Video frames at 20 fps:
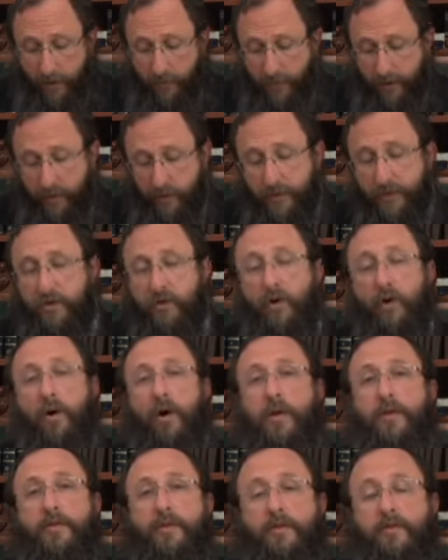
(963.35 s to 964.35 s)
But it was
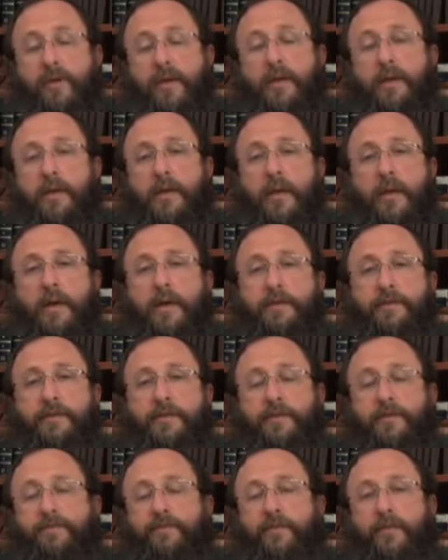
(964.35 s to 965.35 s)
called the Great
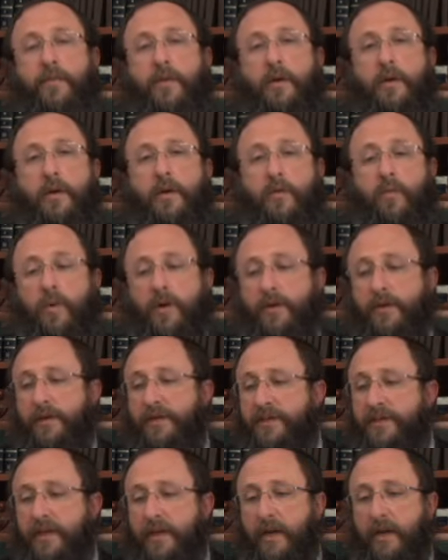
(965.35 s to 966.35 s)
Gate, one
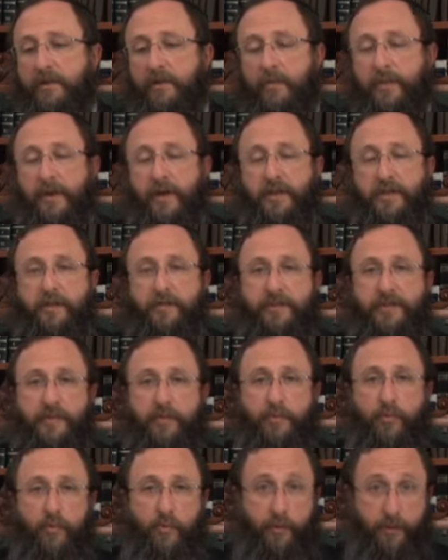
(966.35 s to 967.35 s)
can say either because of its
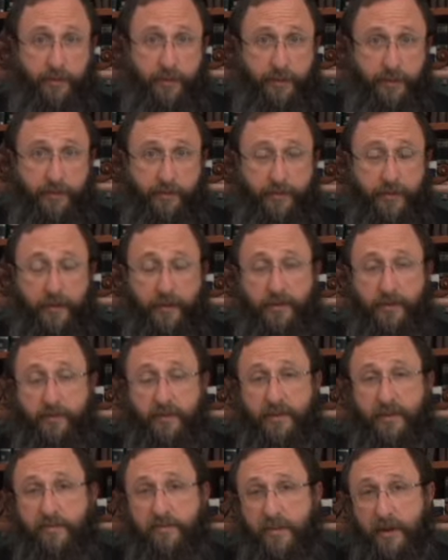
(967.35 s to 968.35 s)
importance, because it
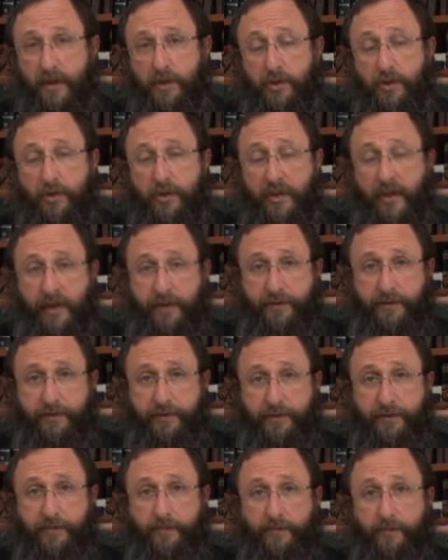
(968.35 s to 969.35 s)
was the major
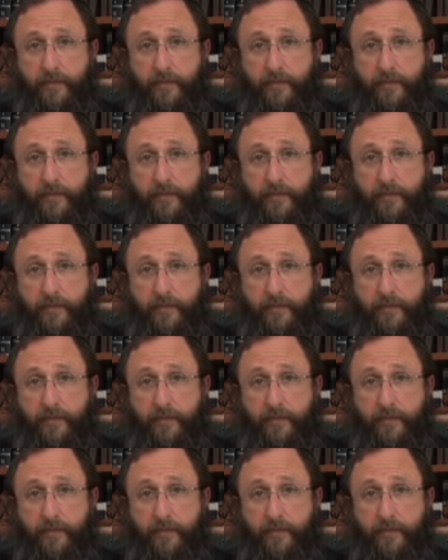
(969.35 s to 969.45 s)
gate